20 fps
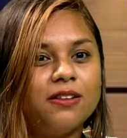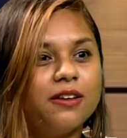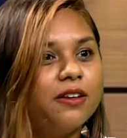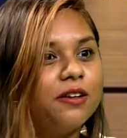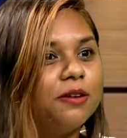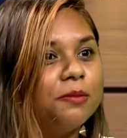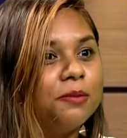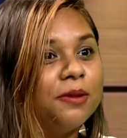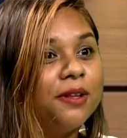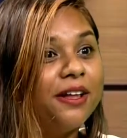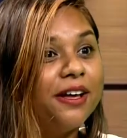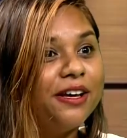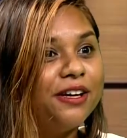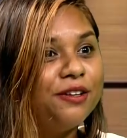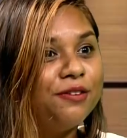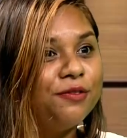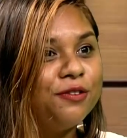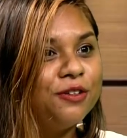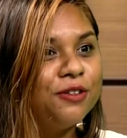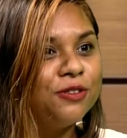I
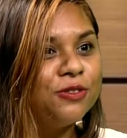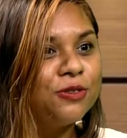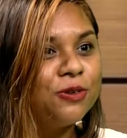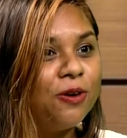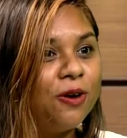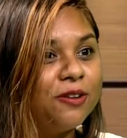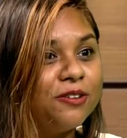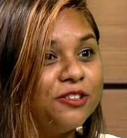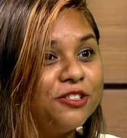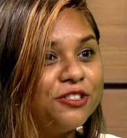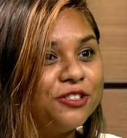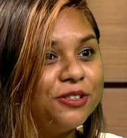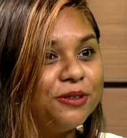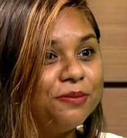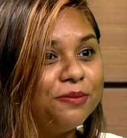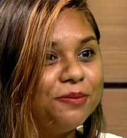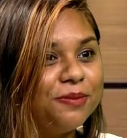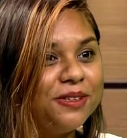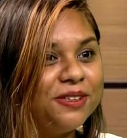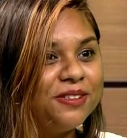applied for the
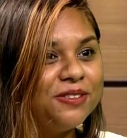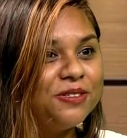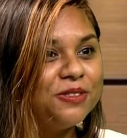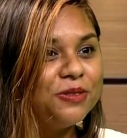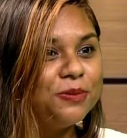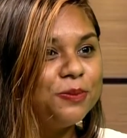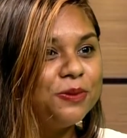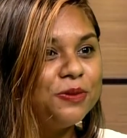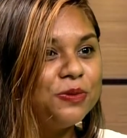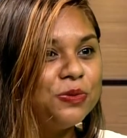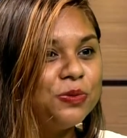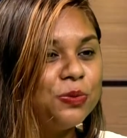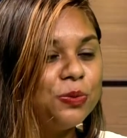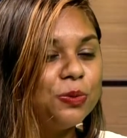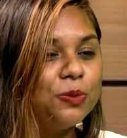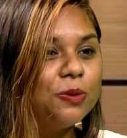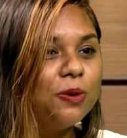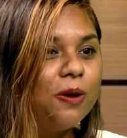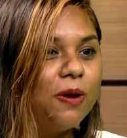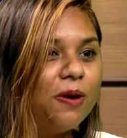scholarship because it's been so
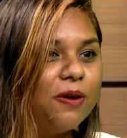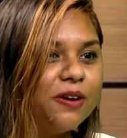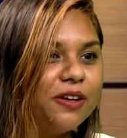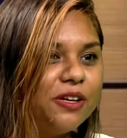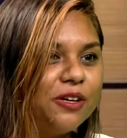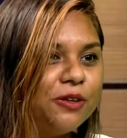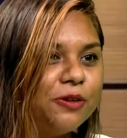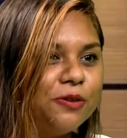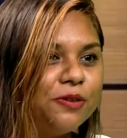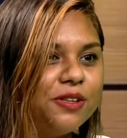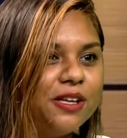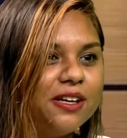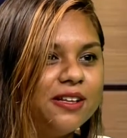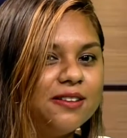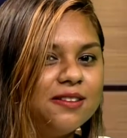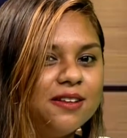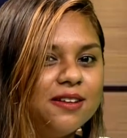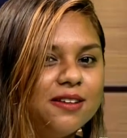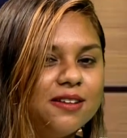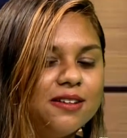long, you know,
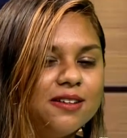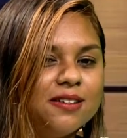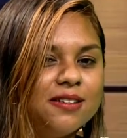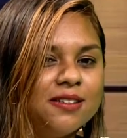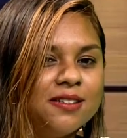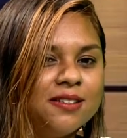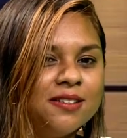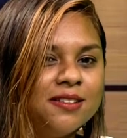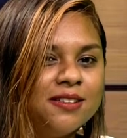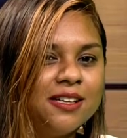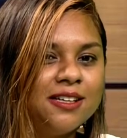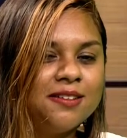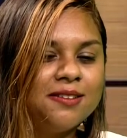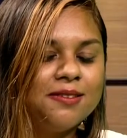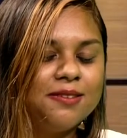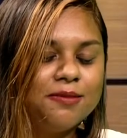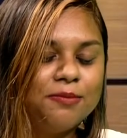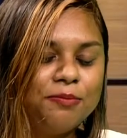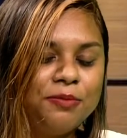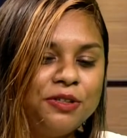that
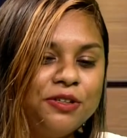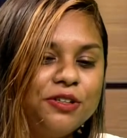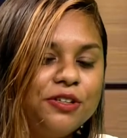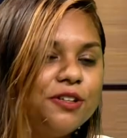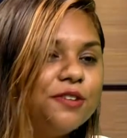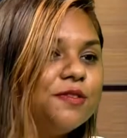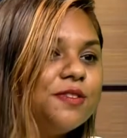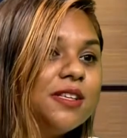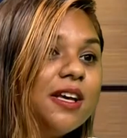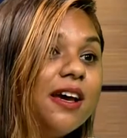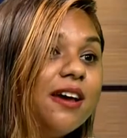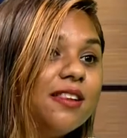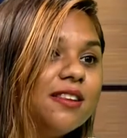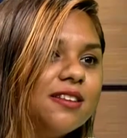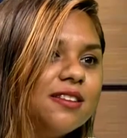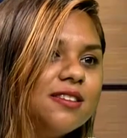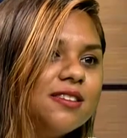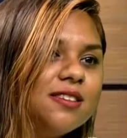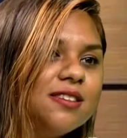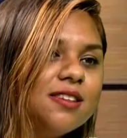period of
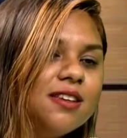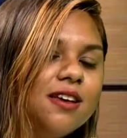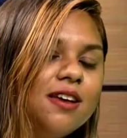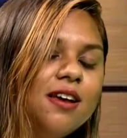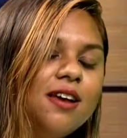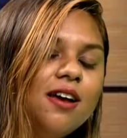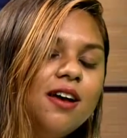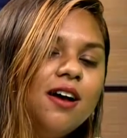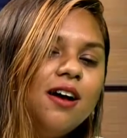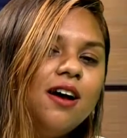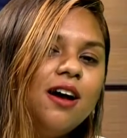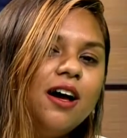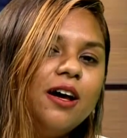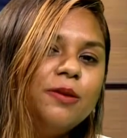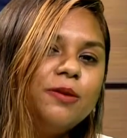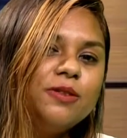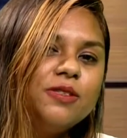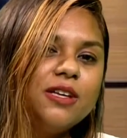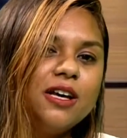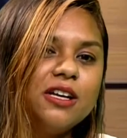silence. I
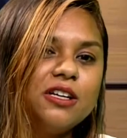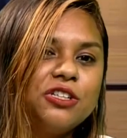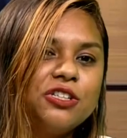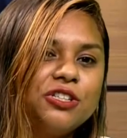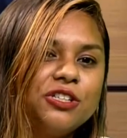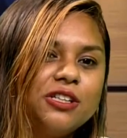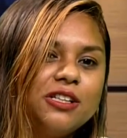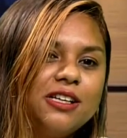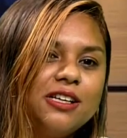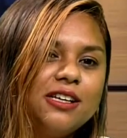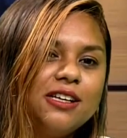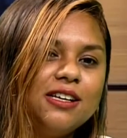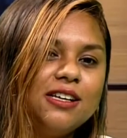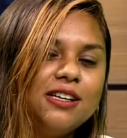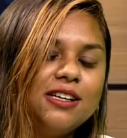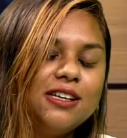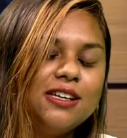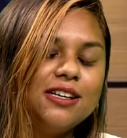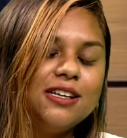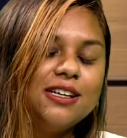was
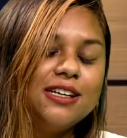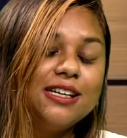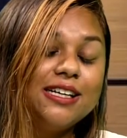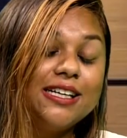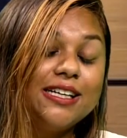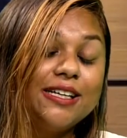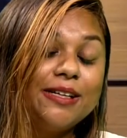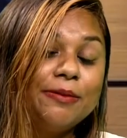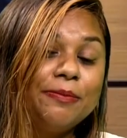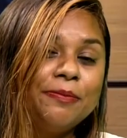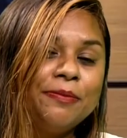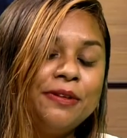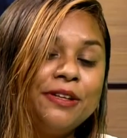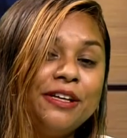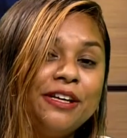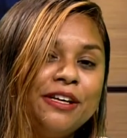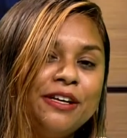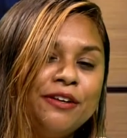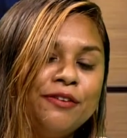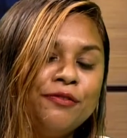actually
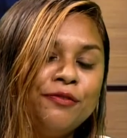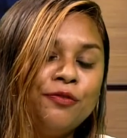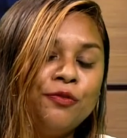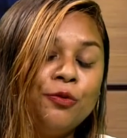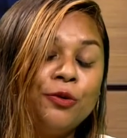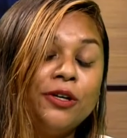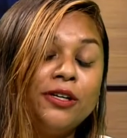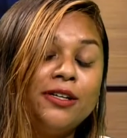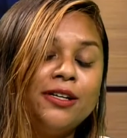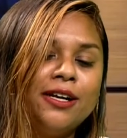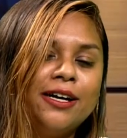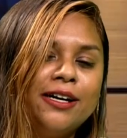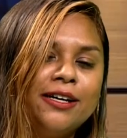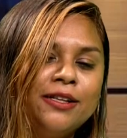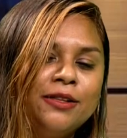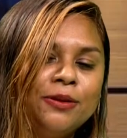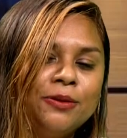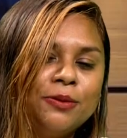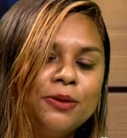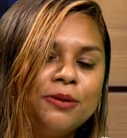playing
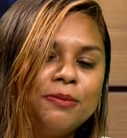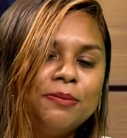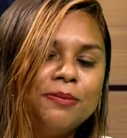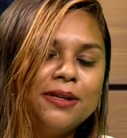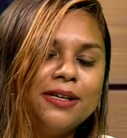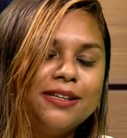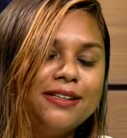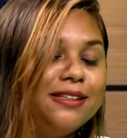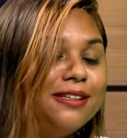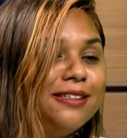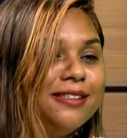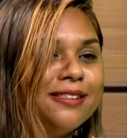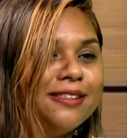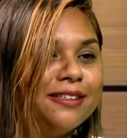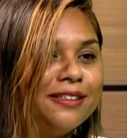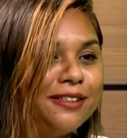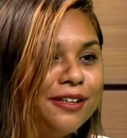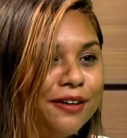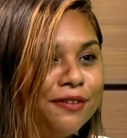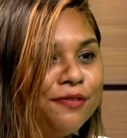Fortnite with my niece
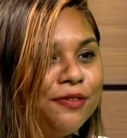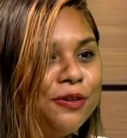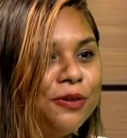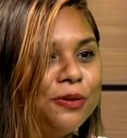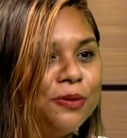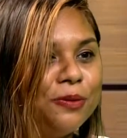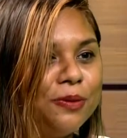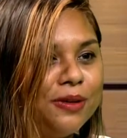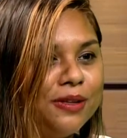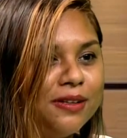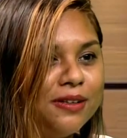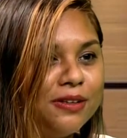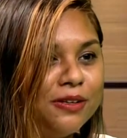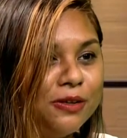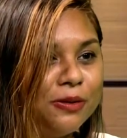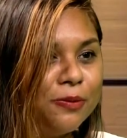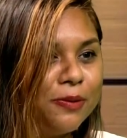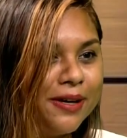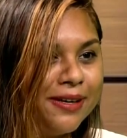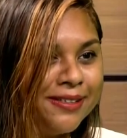and nephew in
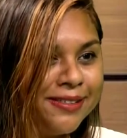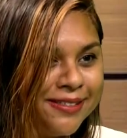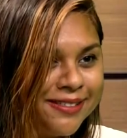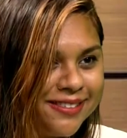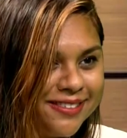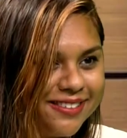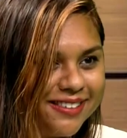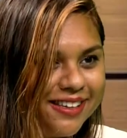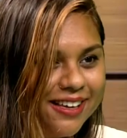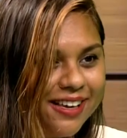the US,